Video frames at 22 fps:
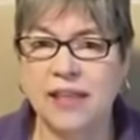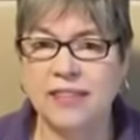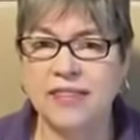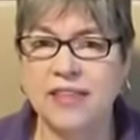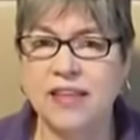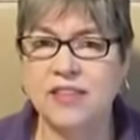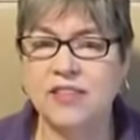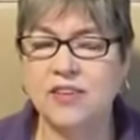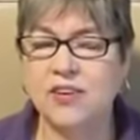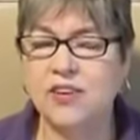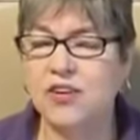I
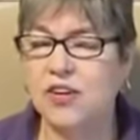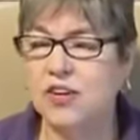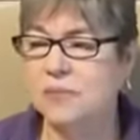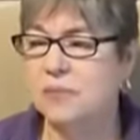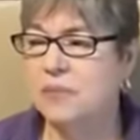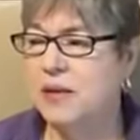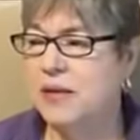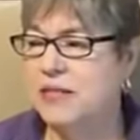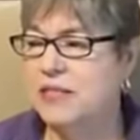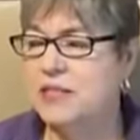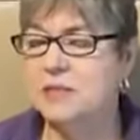think there
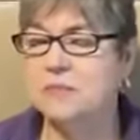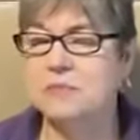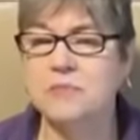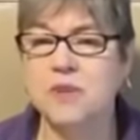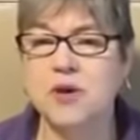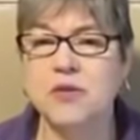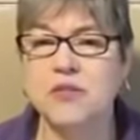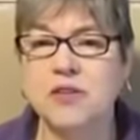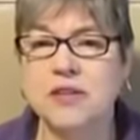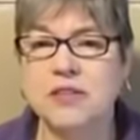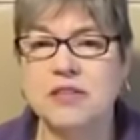could be some
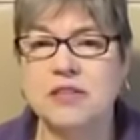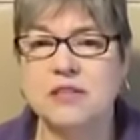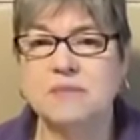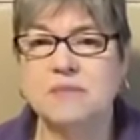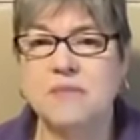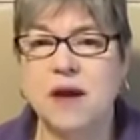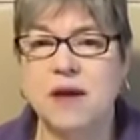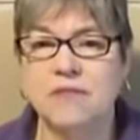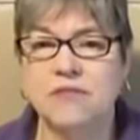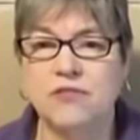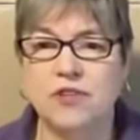movies
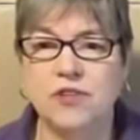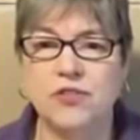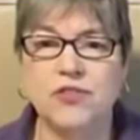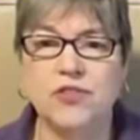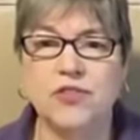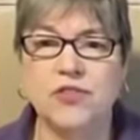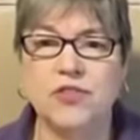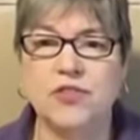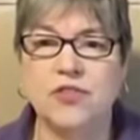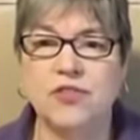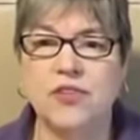in my
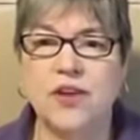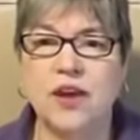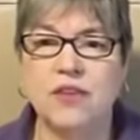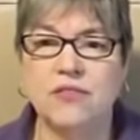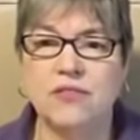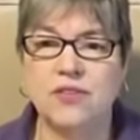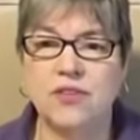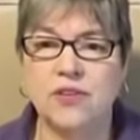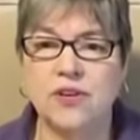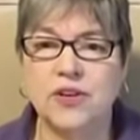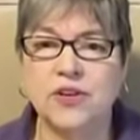future this
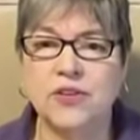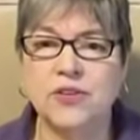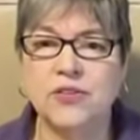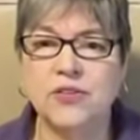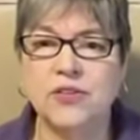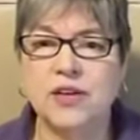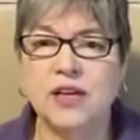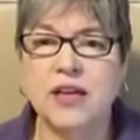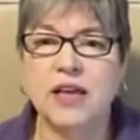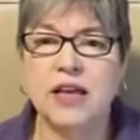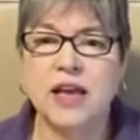
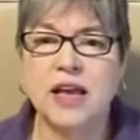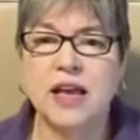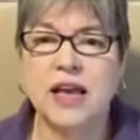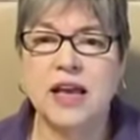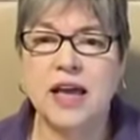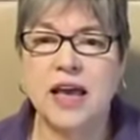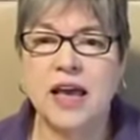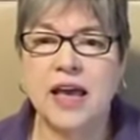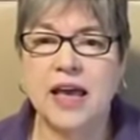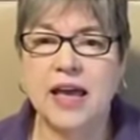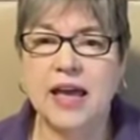afternoon.
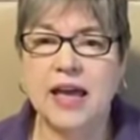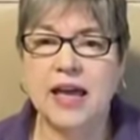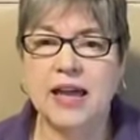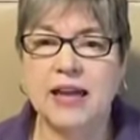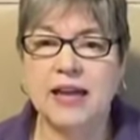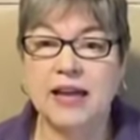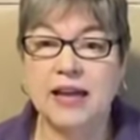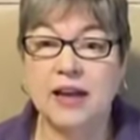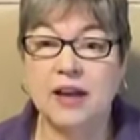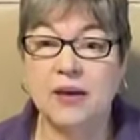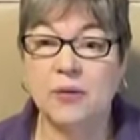
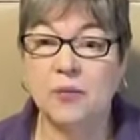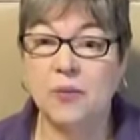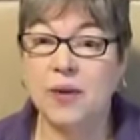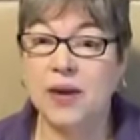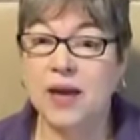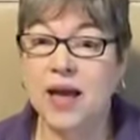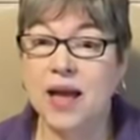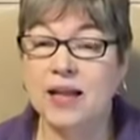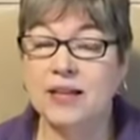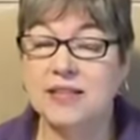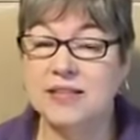And
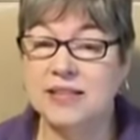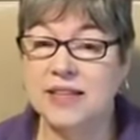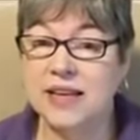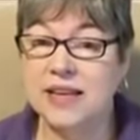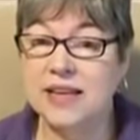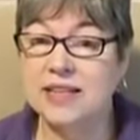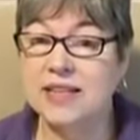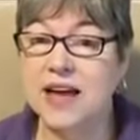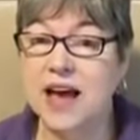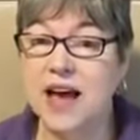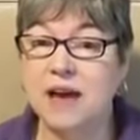we got
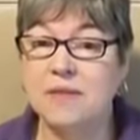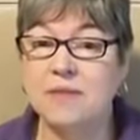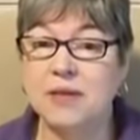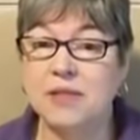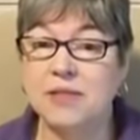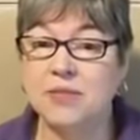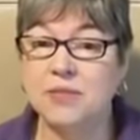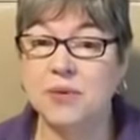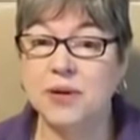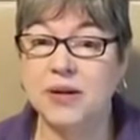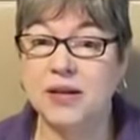tea time
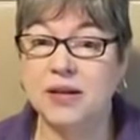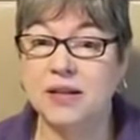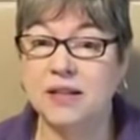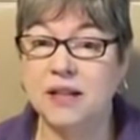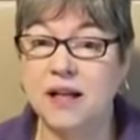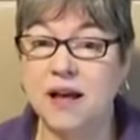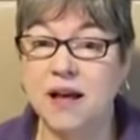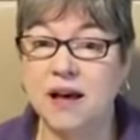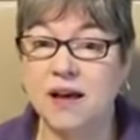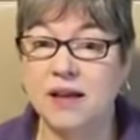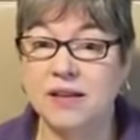at 3
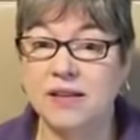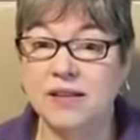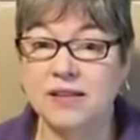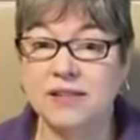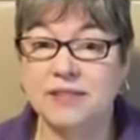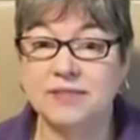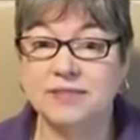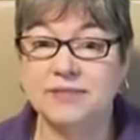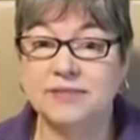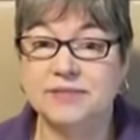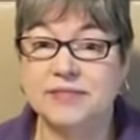o'clock.
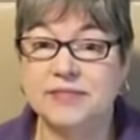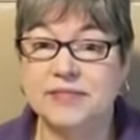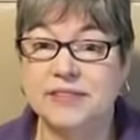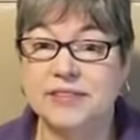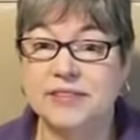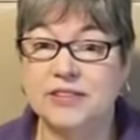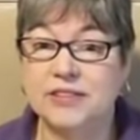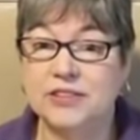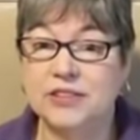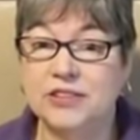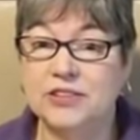
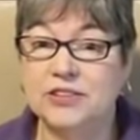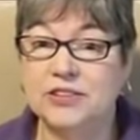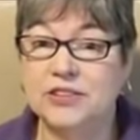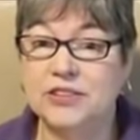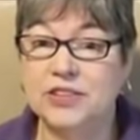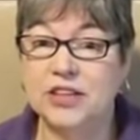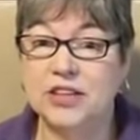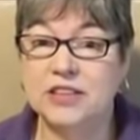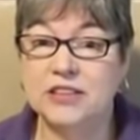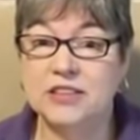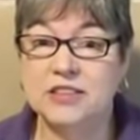You
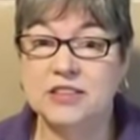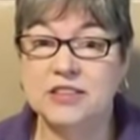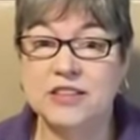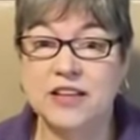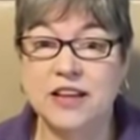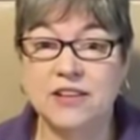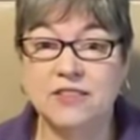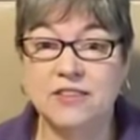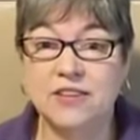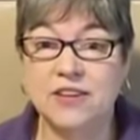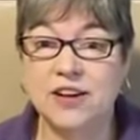just
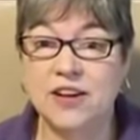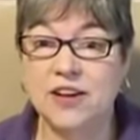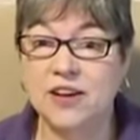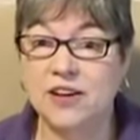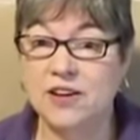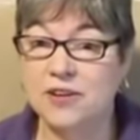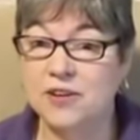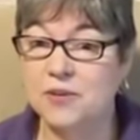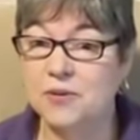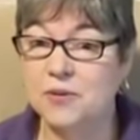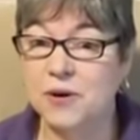never
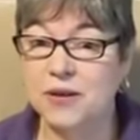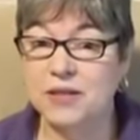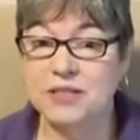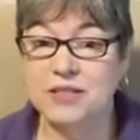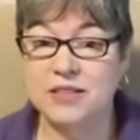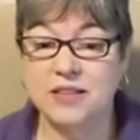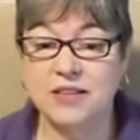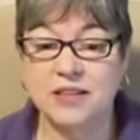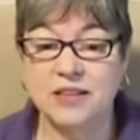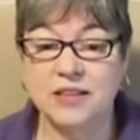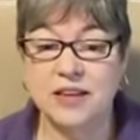know
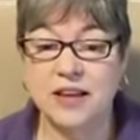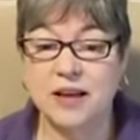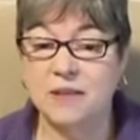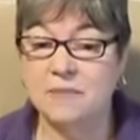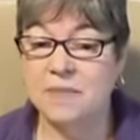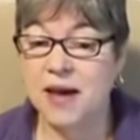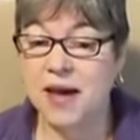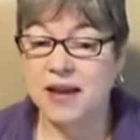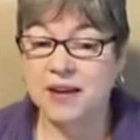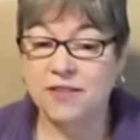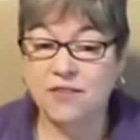what's going to
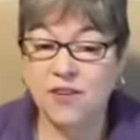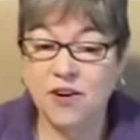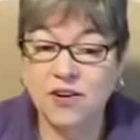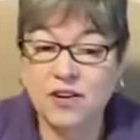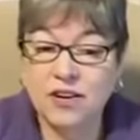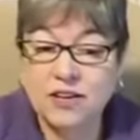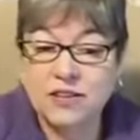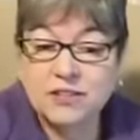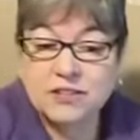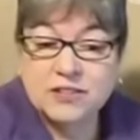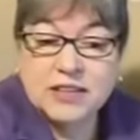come out of
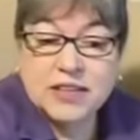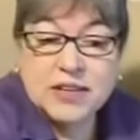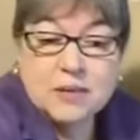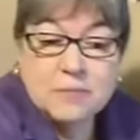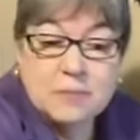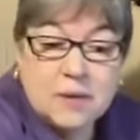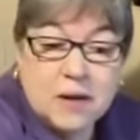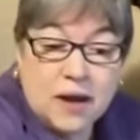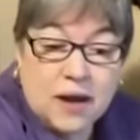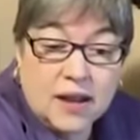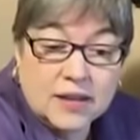our little
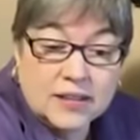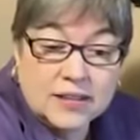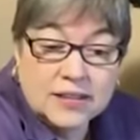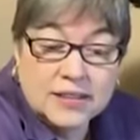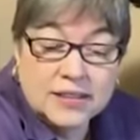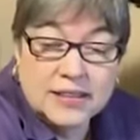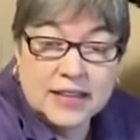teapot